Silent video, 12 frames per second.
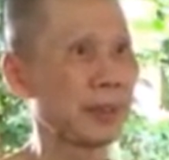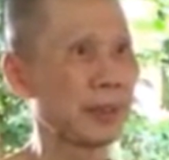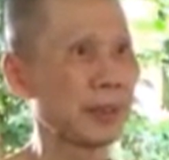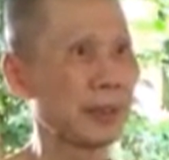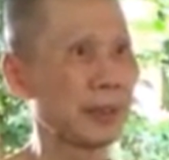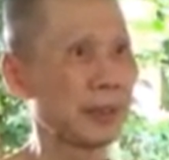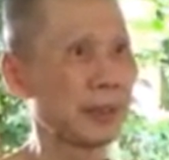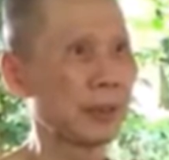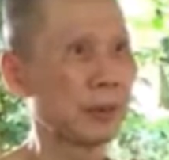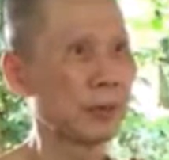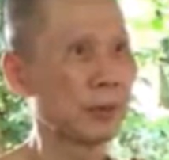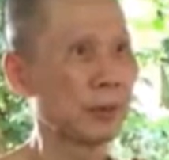because
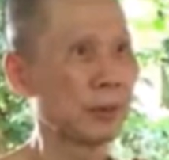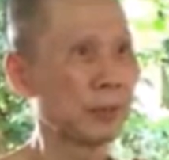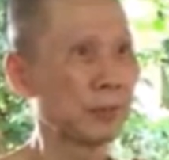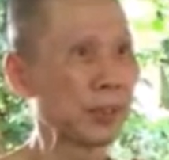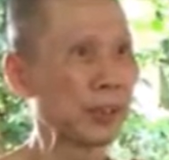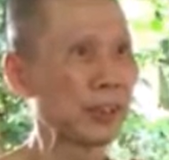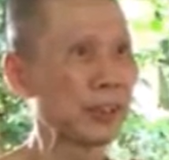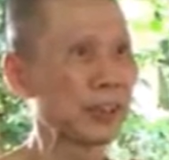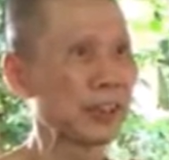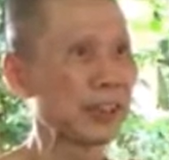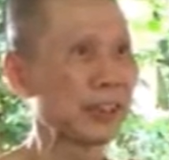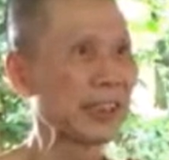they are like
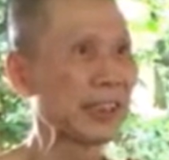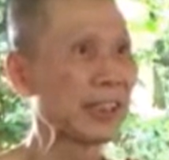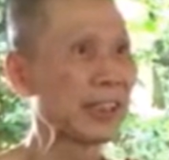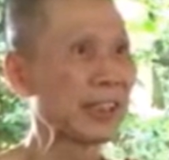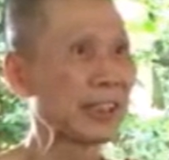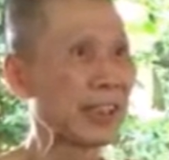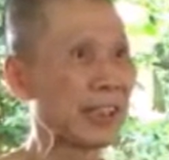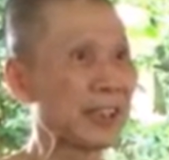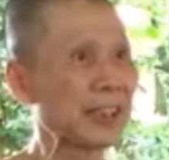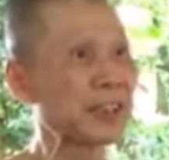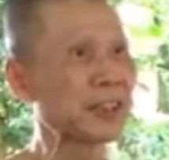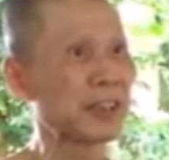addiction
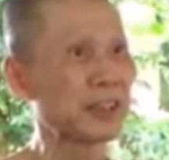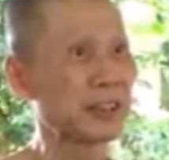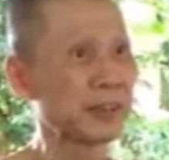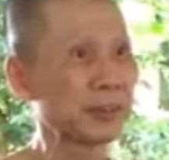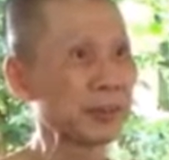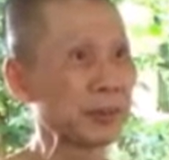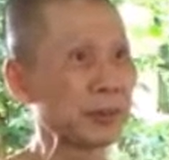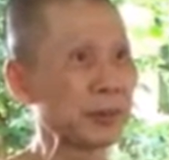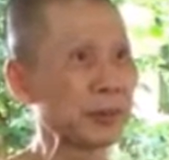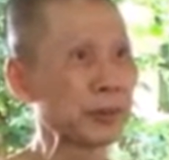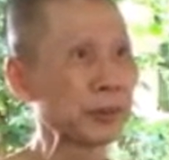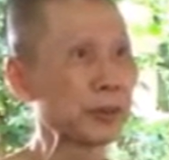to drugs or
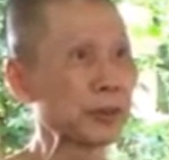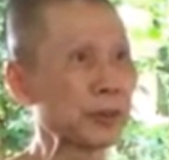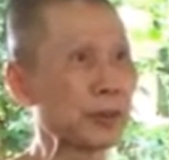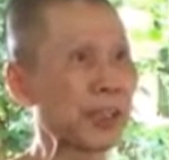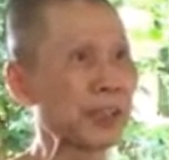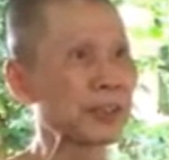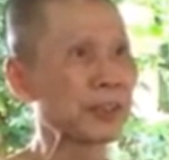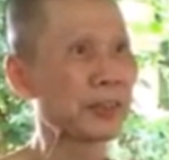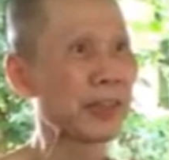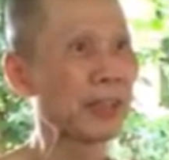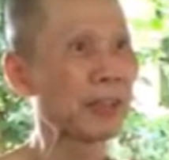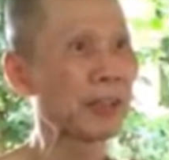alcohol.
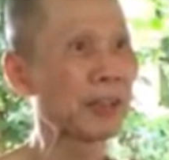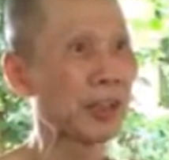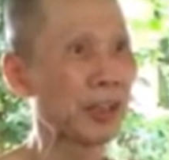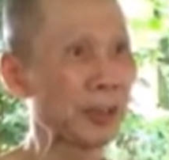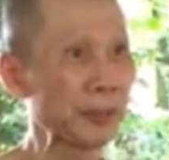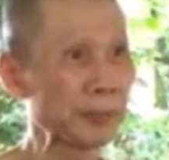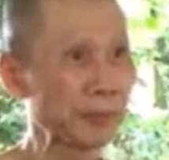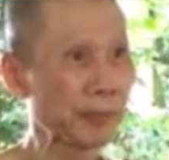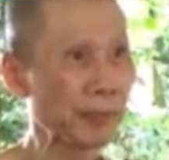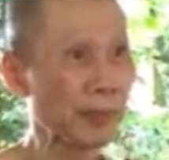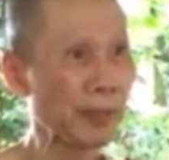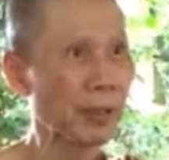Once
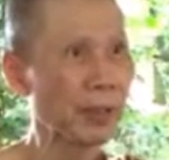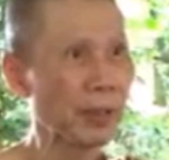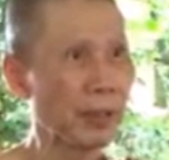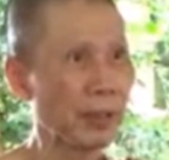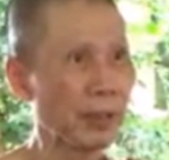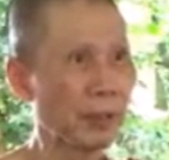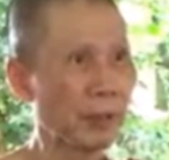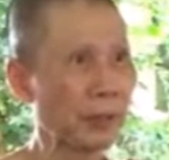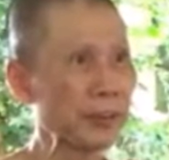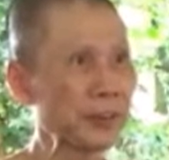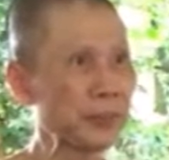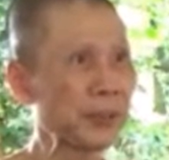you become
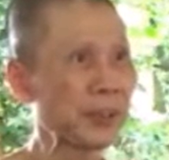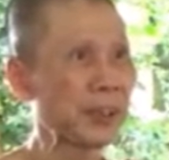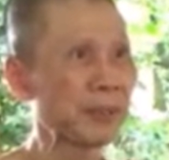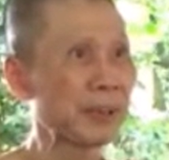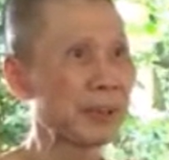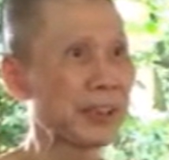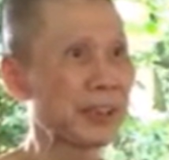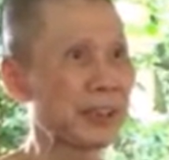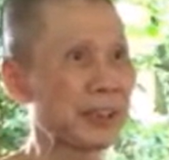addicted, you have to keep